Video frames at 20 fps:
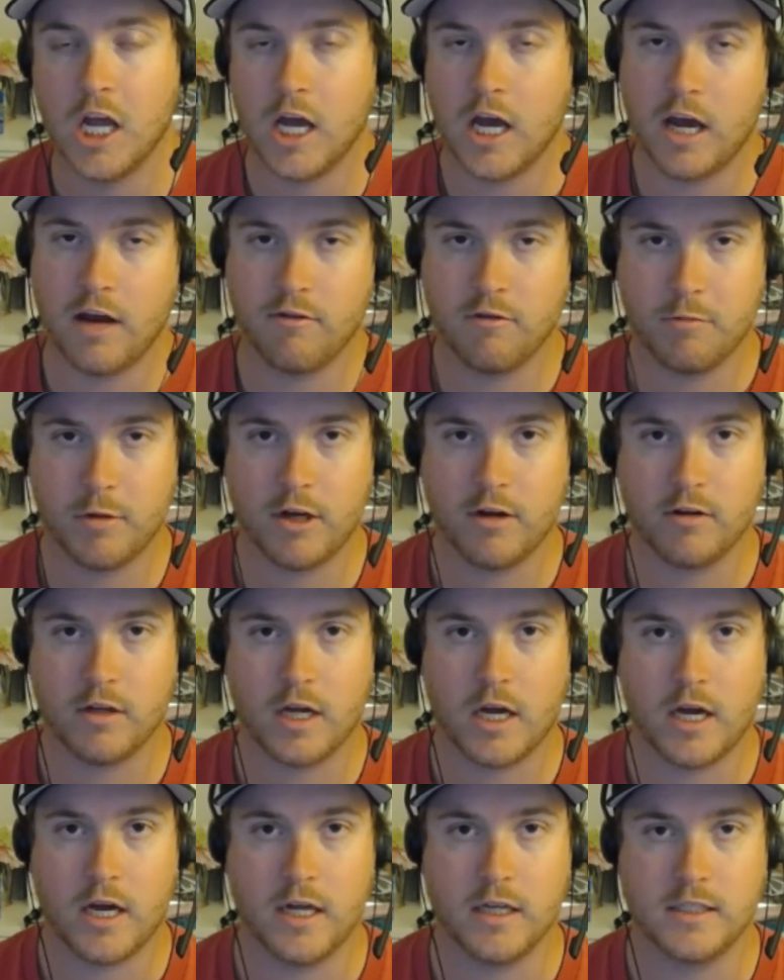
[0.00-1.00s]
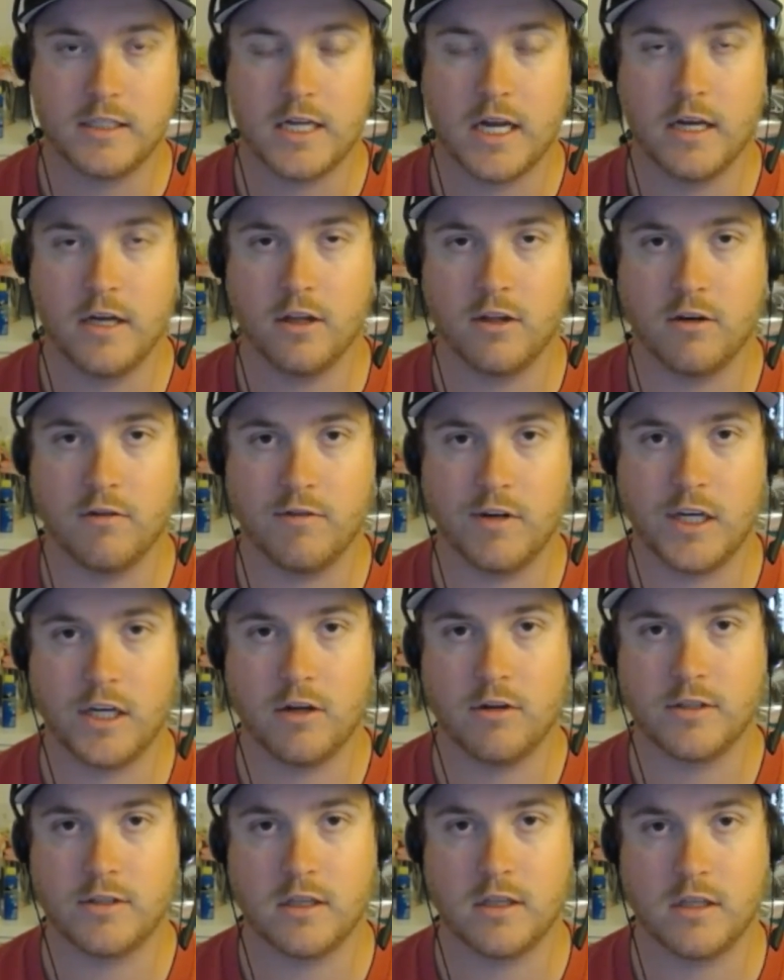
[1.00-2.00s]
I have about uh, 10 other
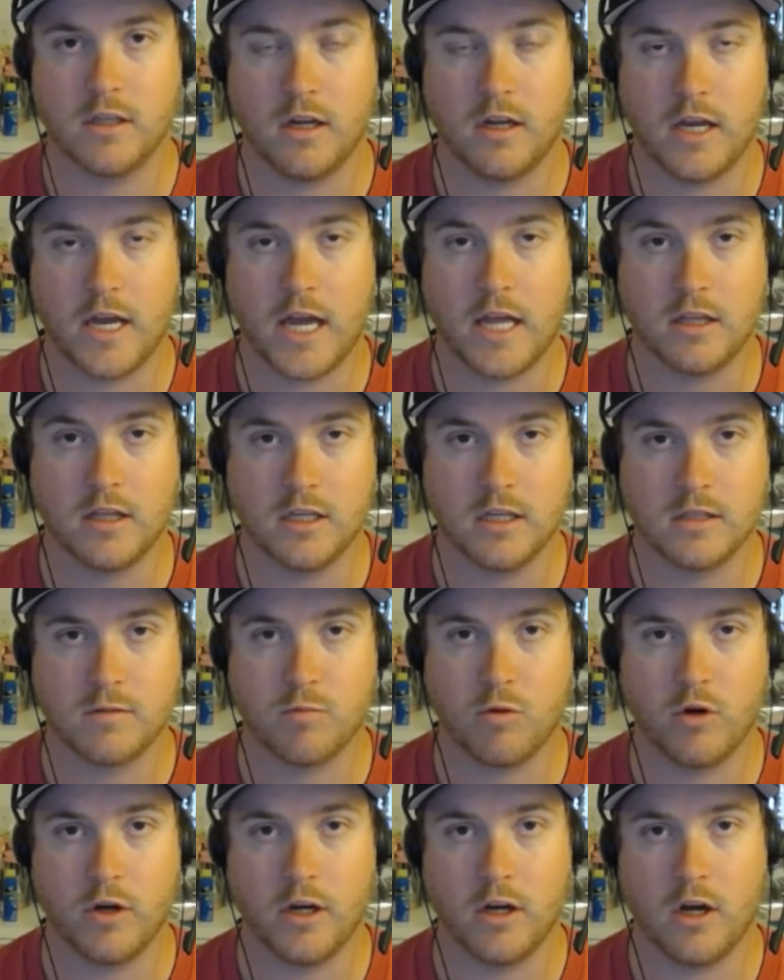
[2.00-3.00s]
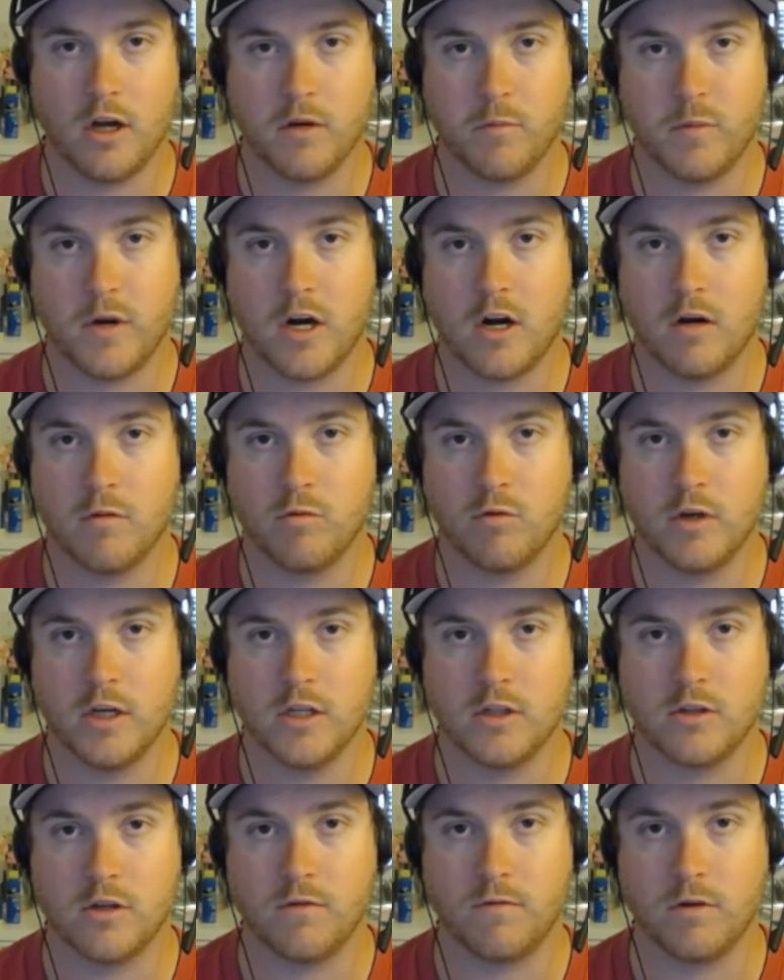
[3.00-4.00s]
videos at, at this point on
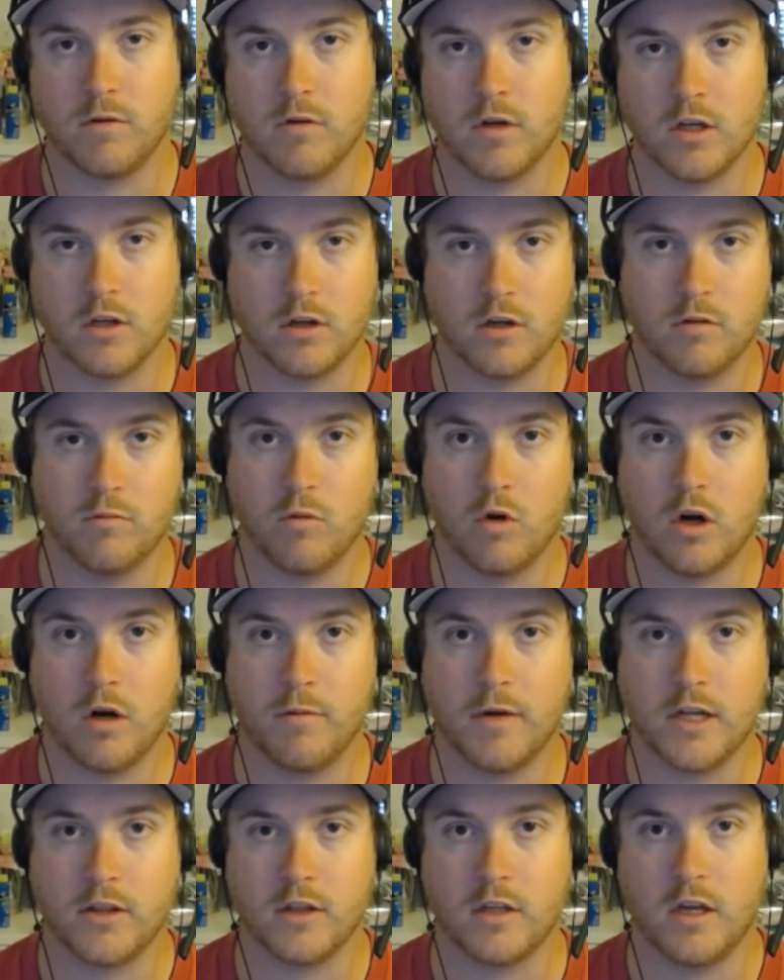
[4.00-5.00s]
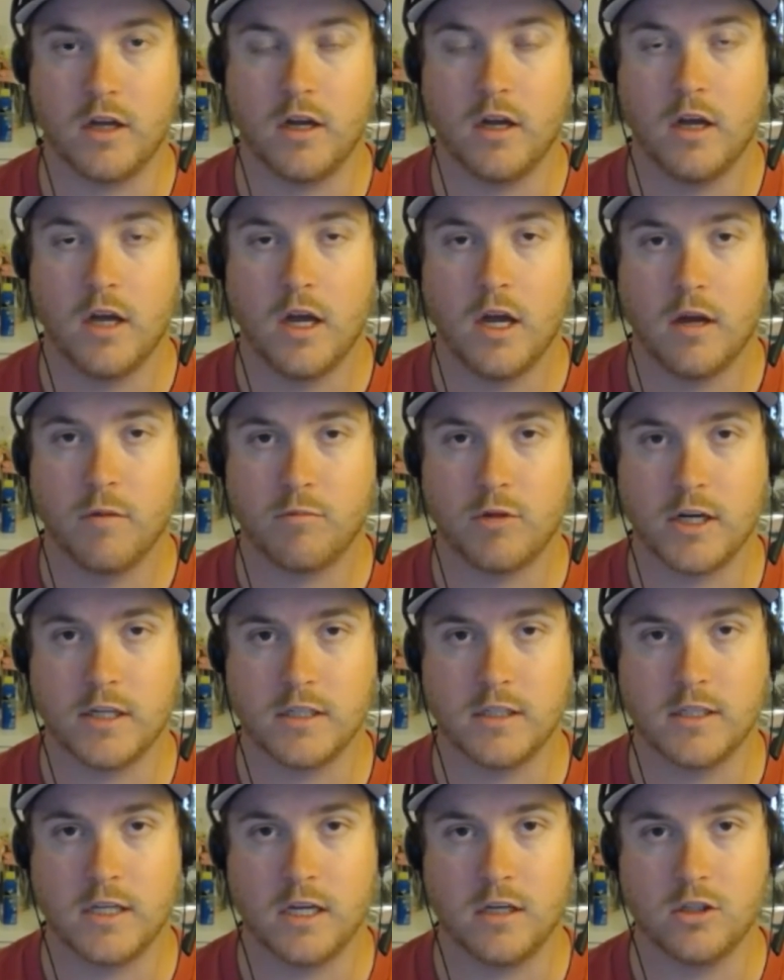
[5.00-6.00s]
PowerPoint, so if you want to learn more about the
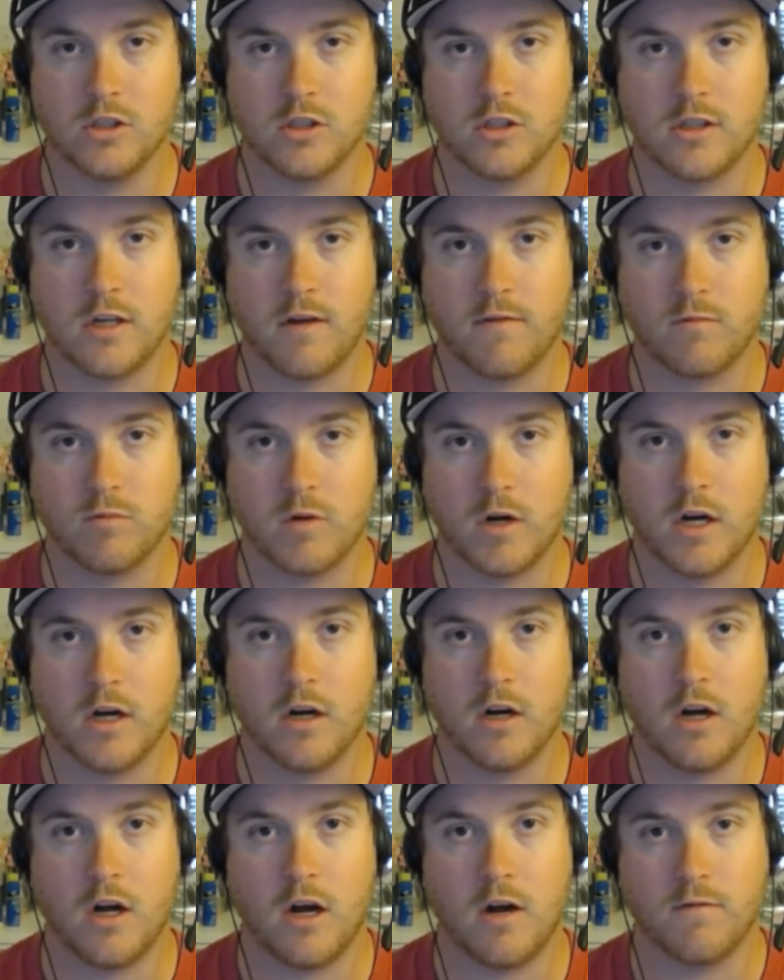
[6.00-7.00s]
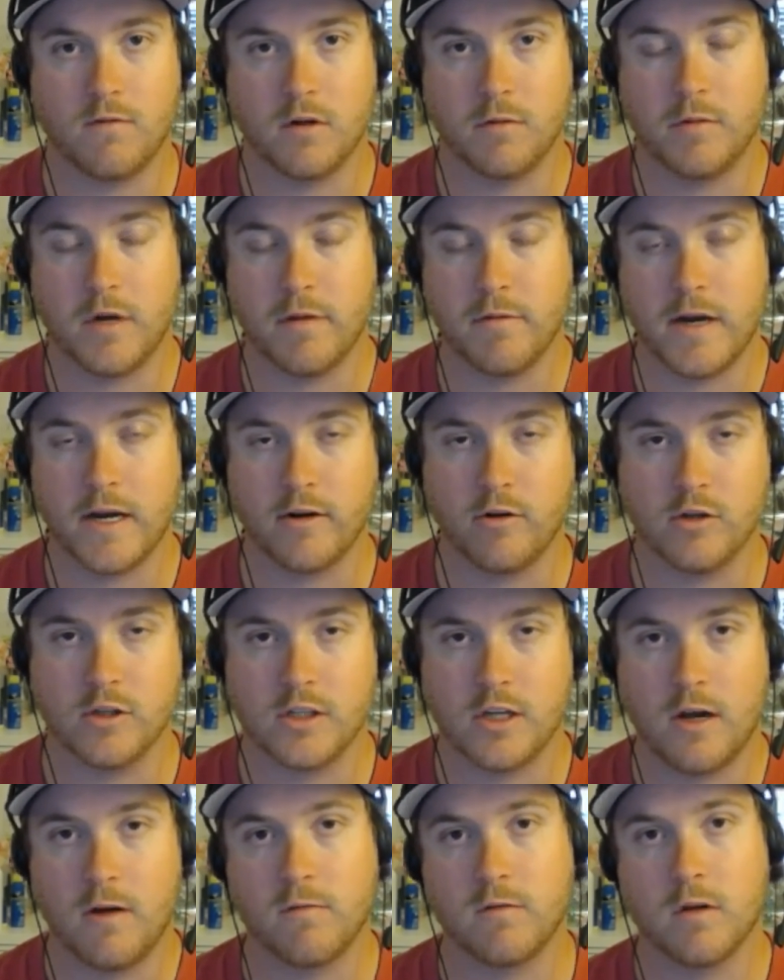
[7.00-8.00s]
presentation software offered by
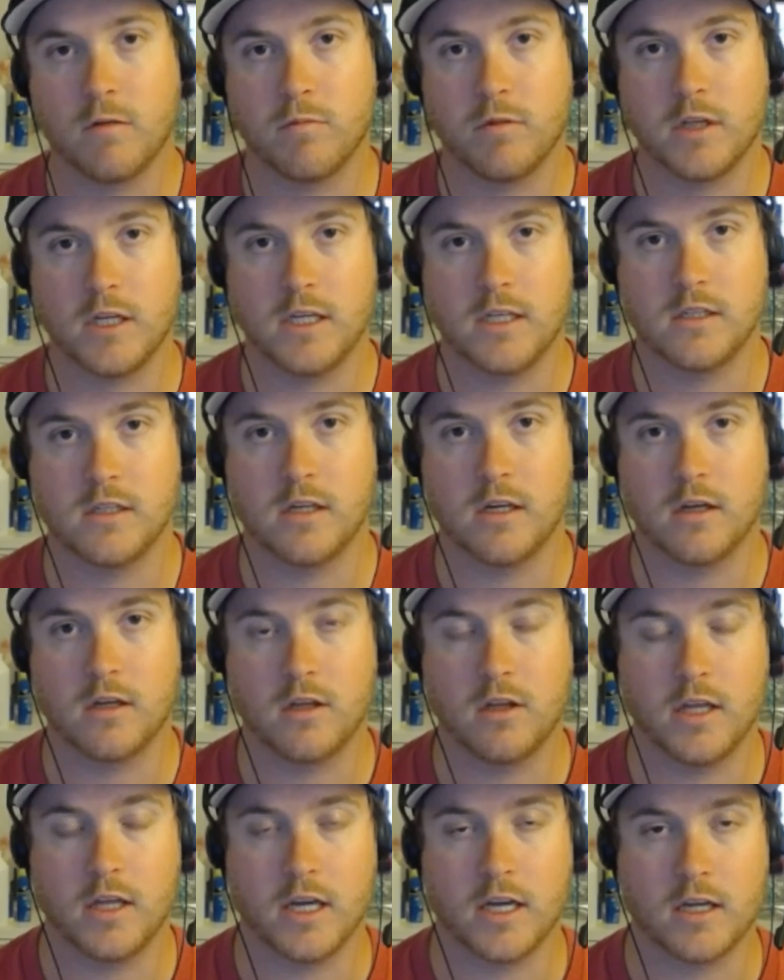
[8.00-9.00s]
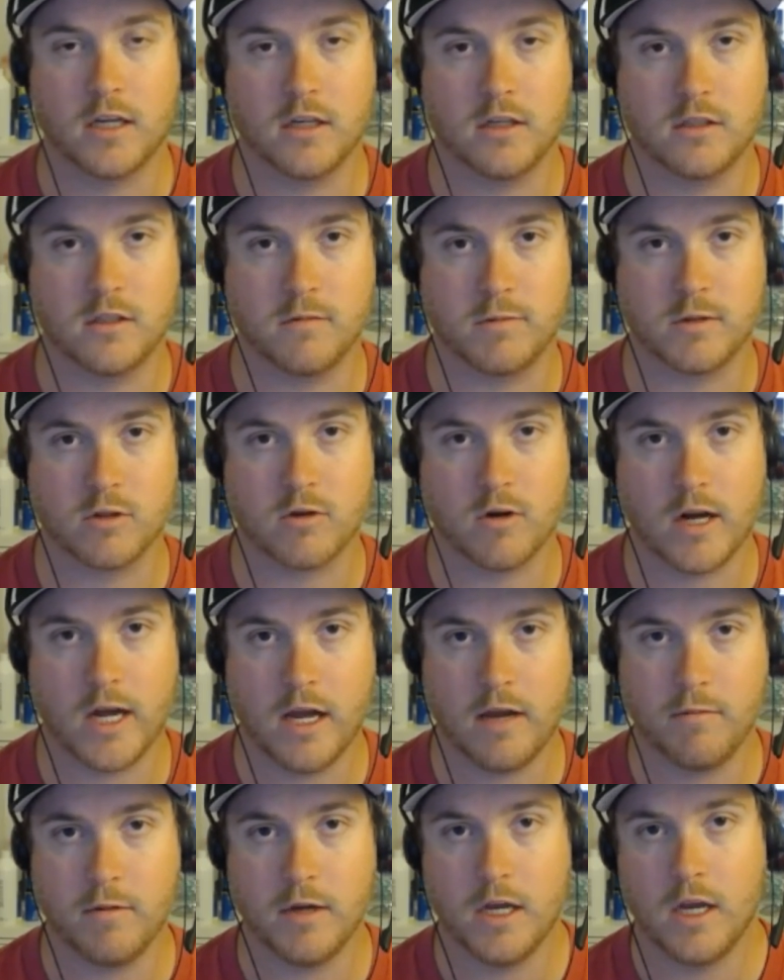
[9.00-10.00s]
Microsoft, please click
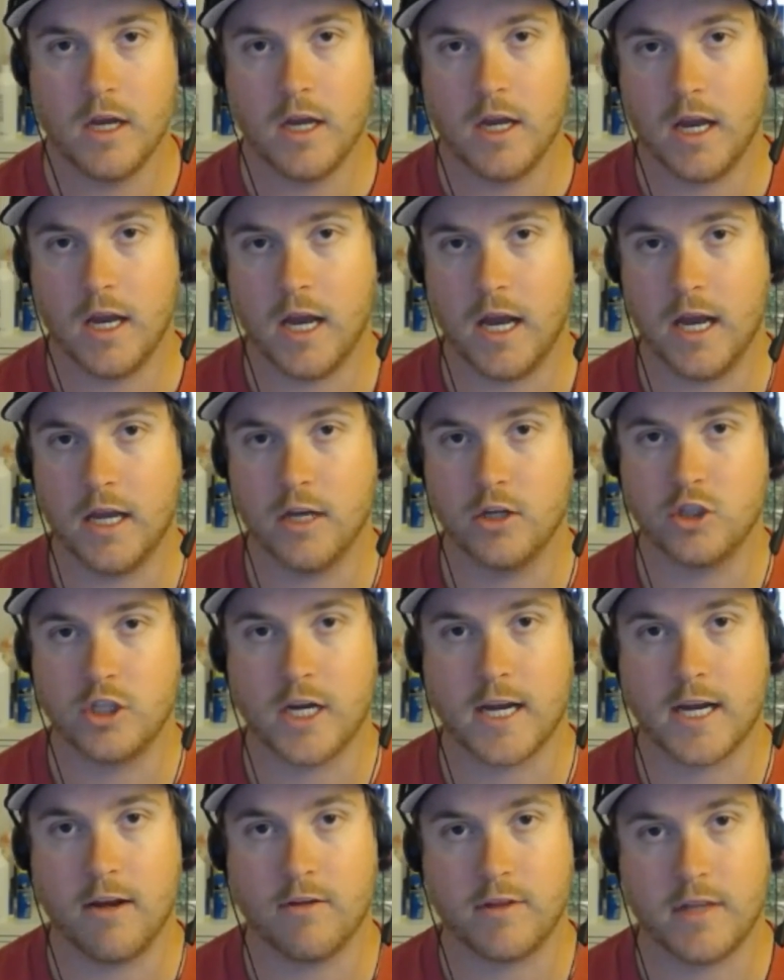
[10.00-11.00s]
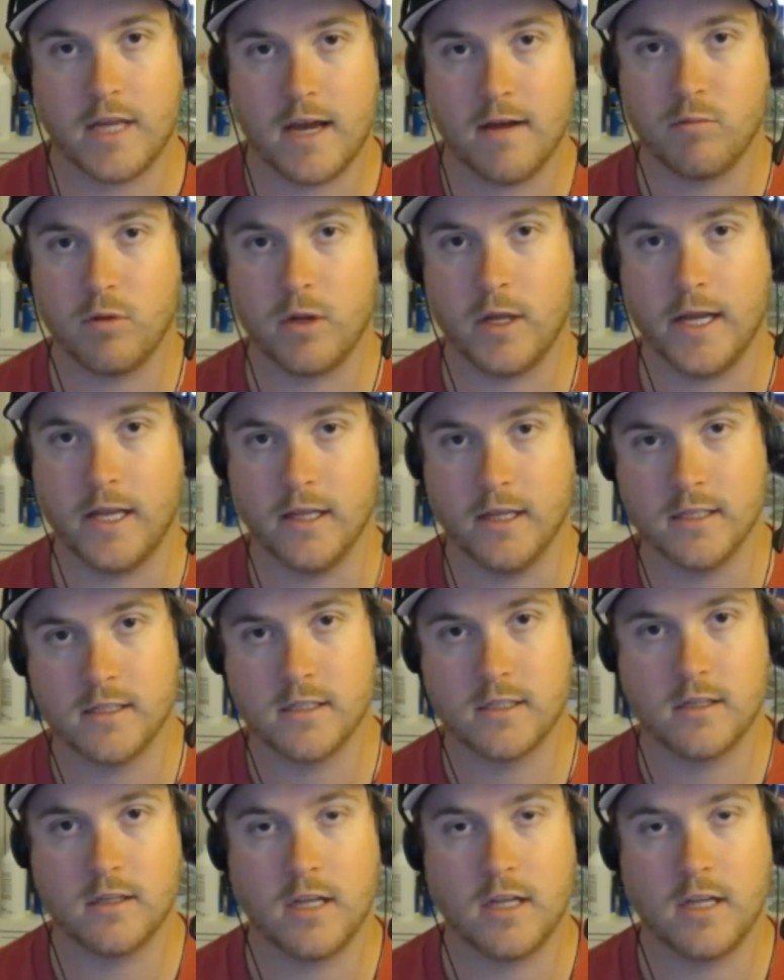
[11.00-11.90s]
subscribe and check out that playlist.